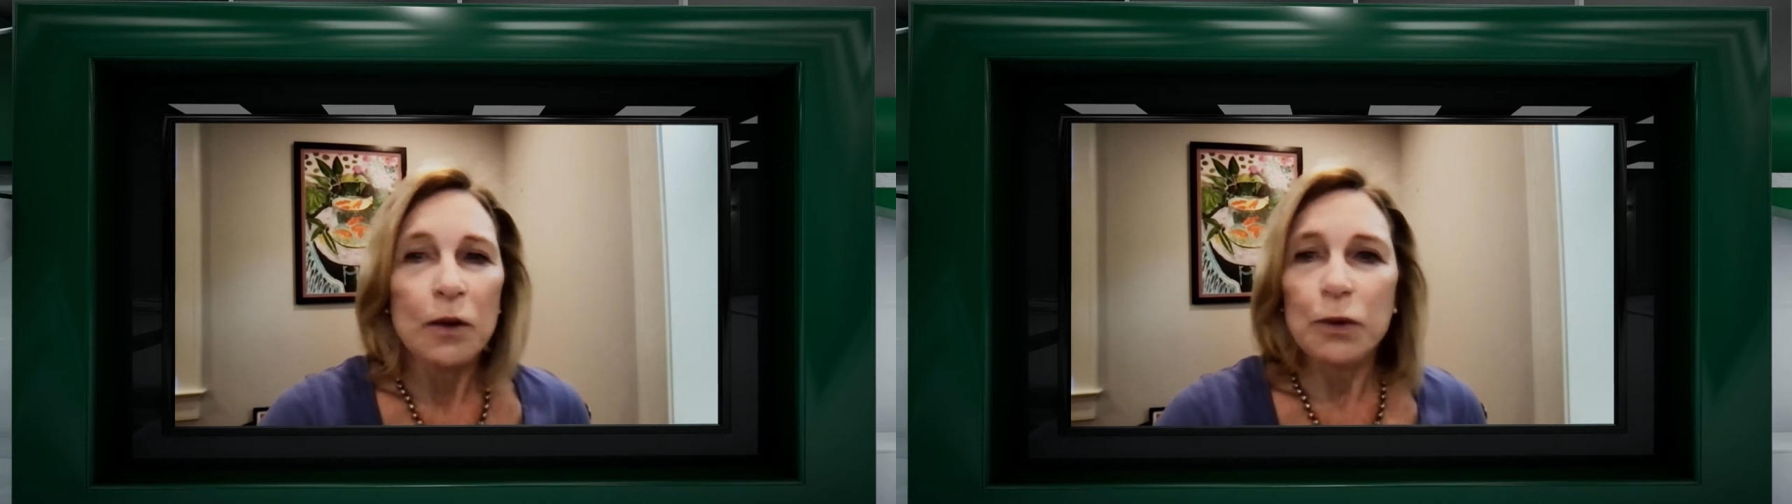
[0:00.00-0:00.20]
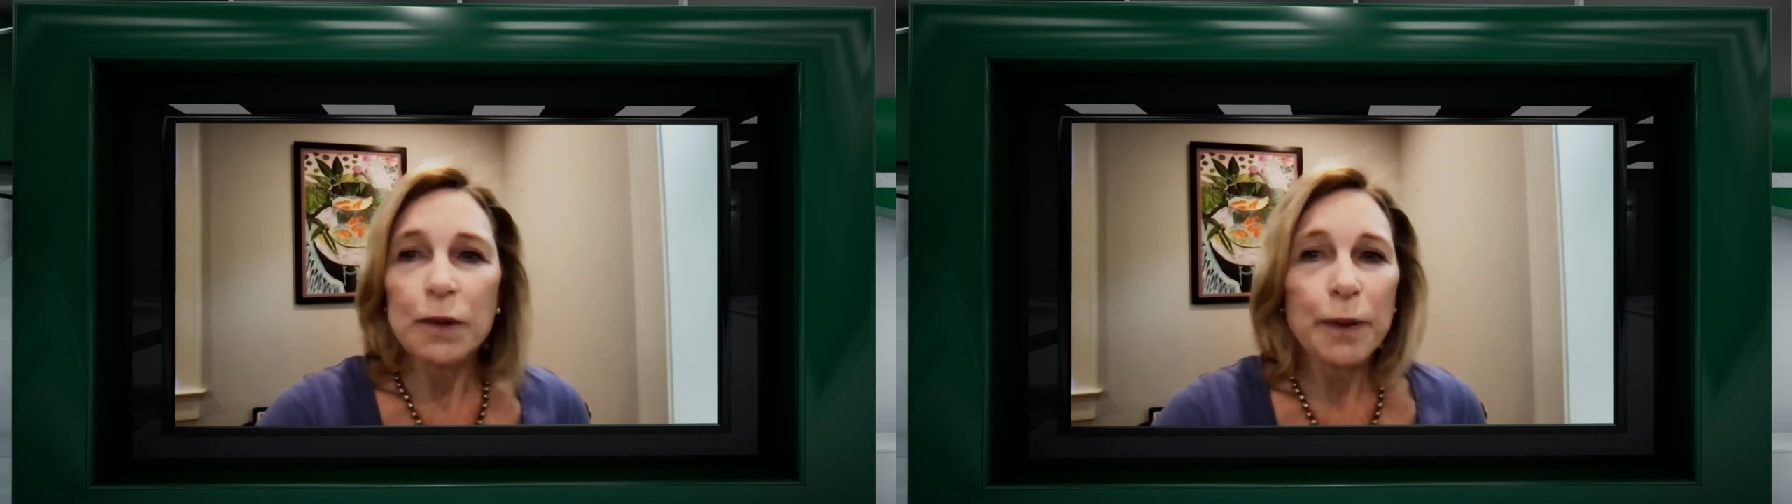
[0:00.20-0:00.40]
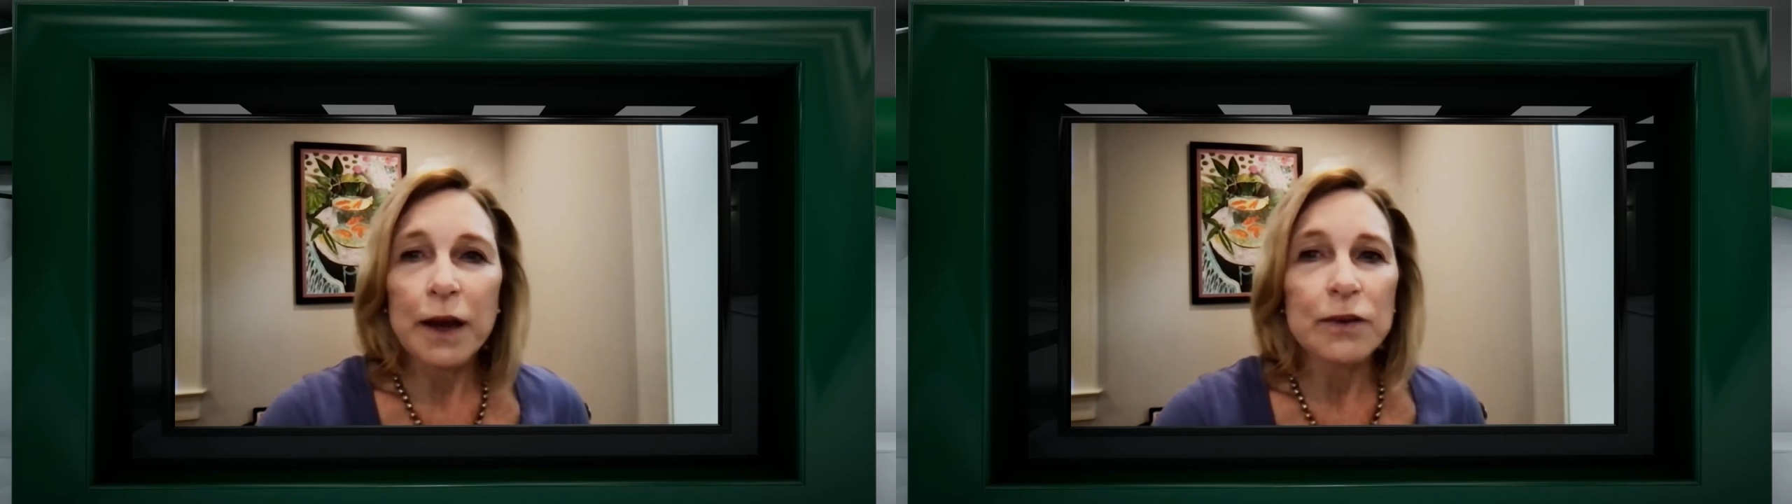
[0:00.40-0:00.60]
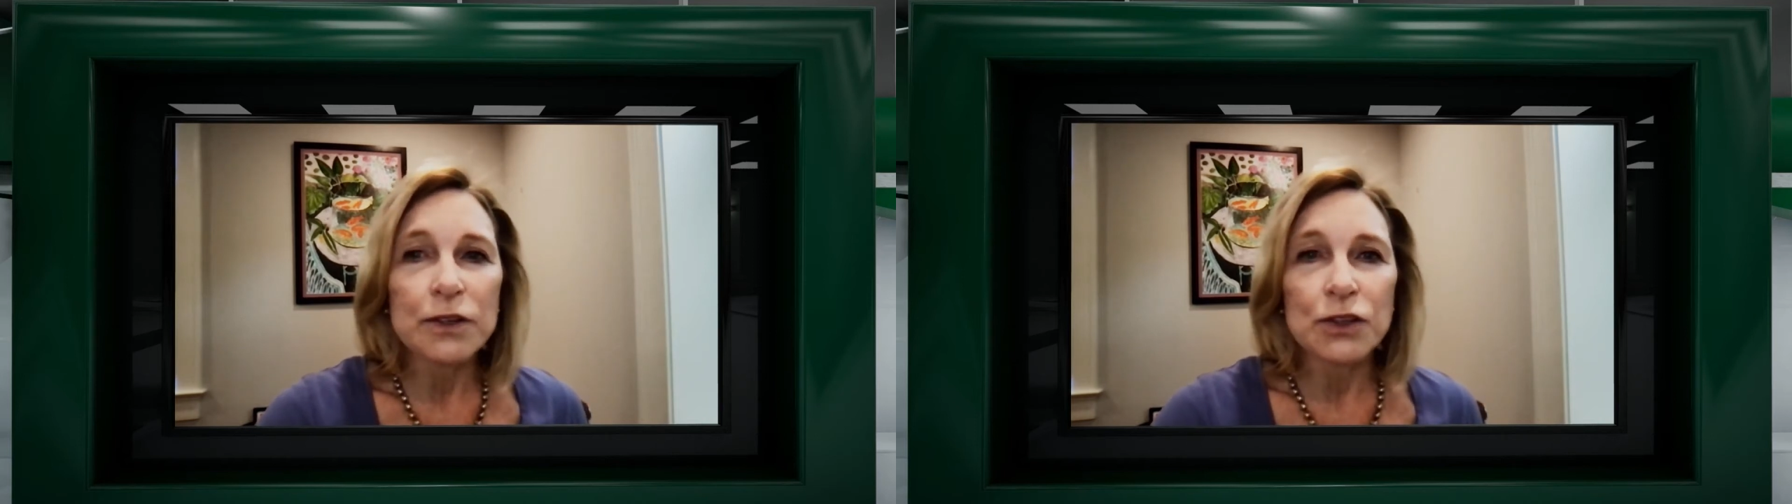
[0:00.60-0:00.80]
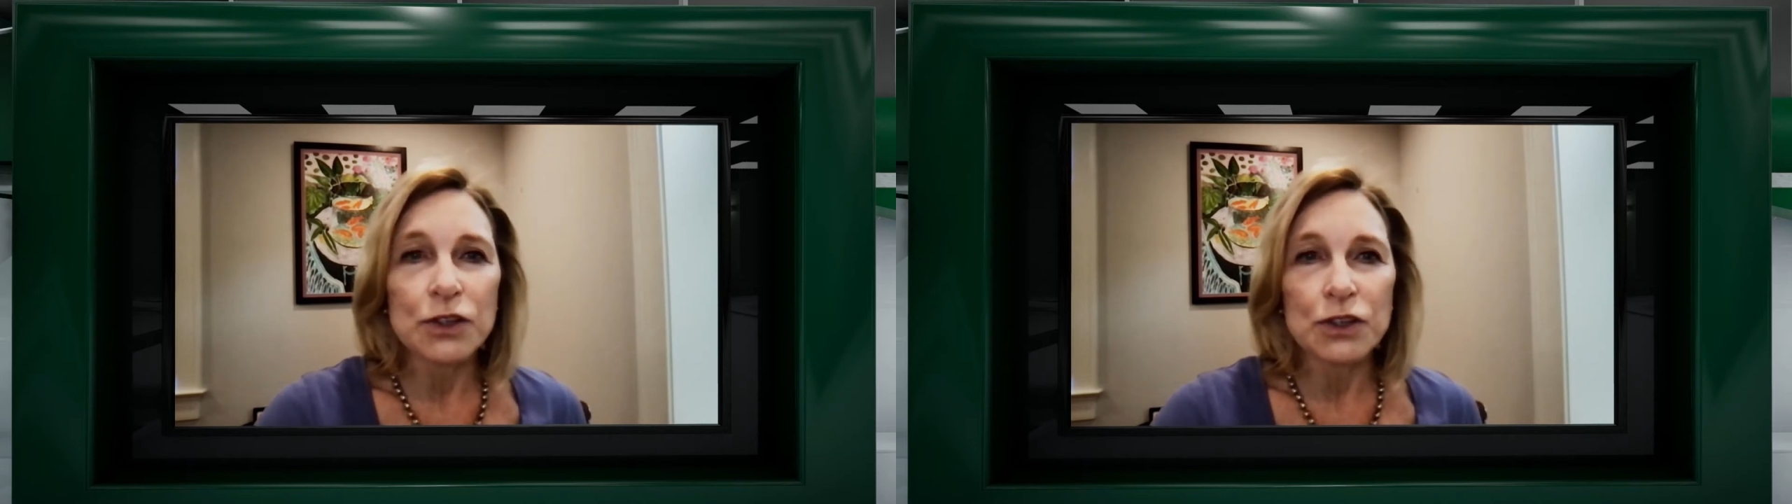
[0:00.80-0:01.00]
willpower
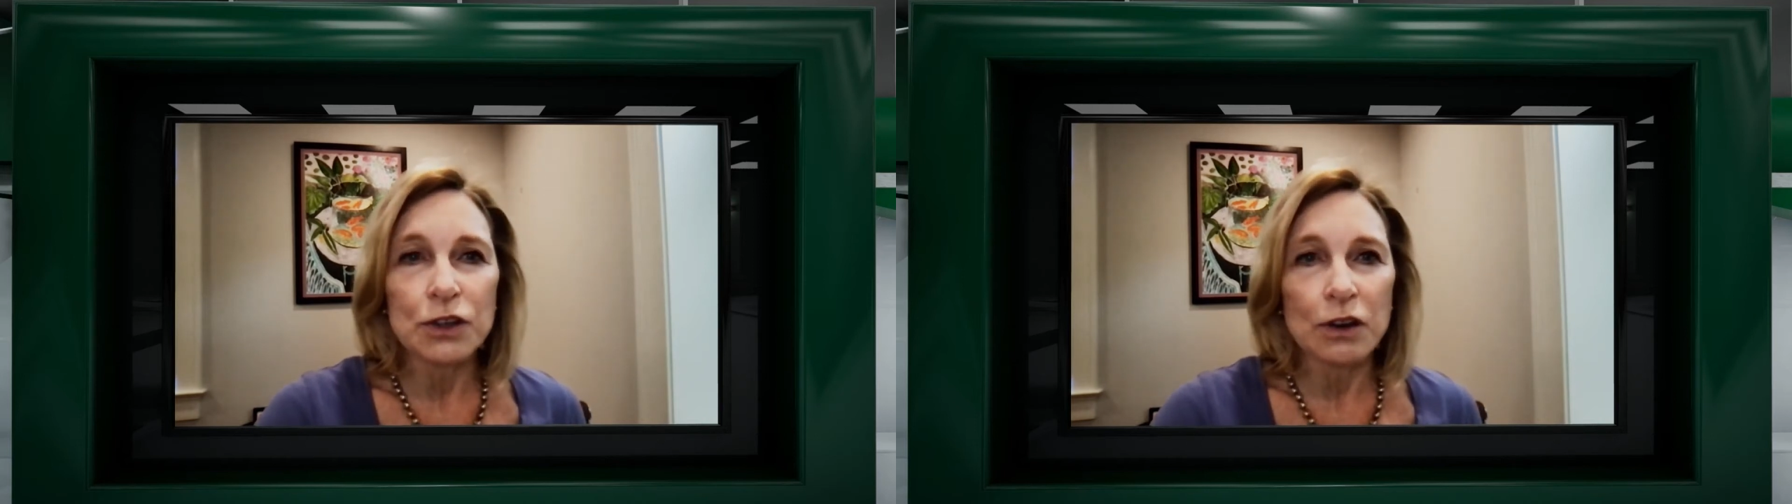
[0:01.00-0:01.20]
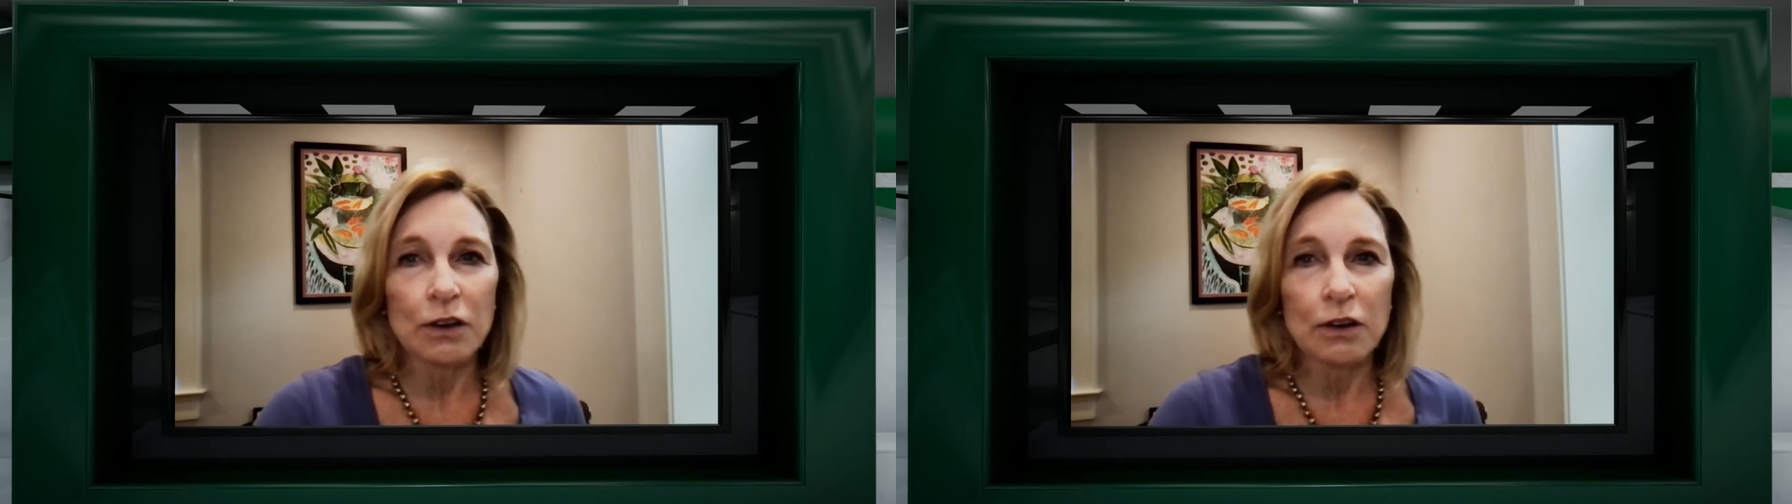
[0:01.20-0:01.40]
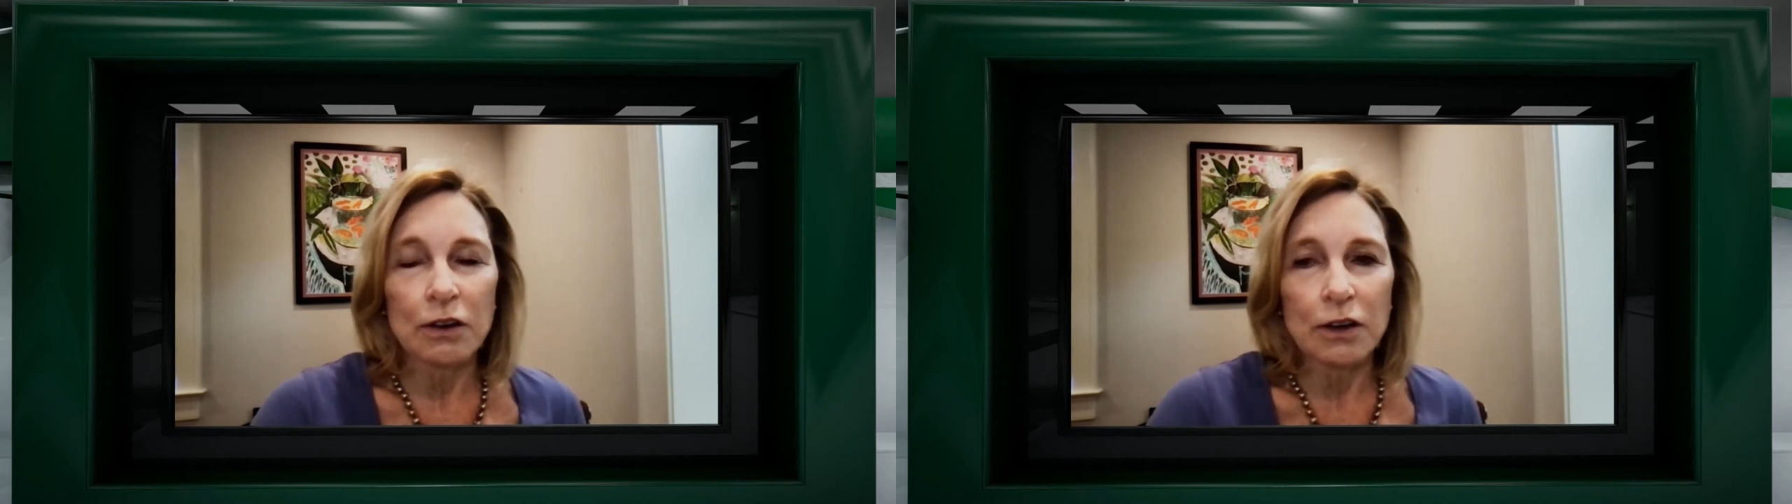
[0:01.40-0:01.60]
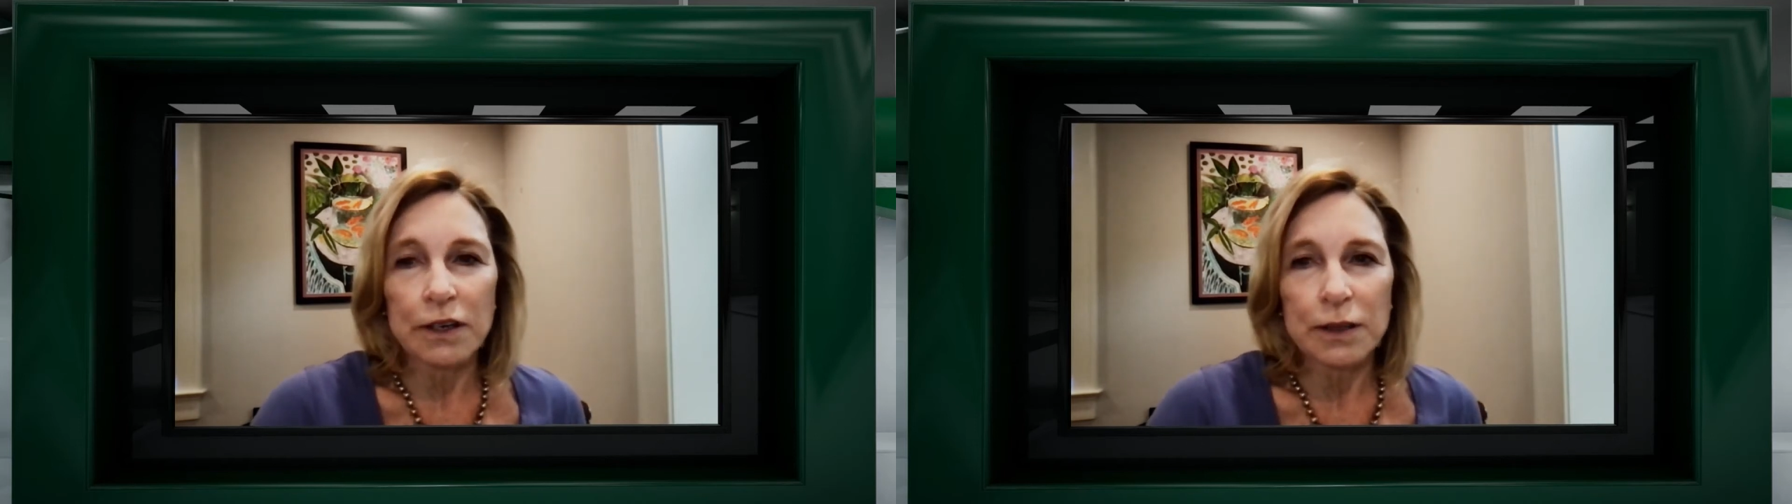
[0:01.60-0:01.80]
is just not going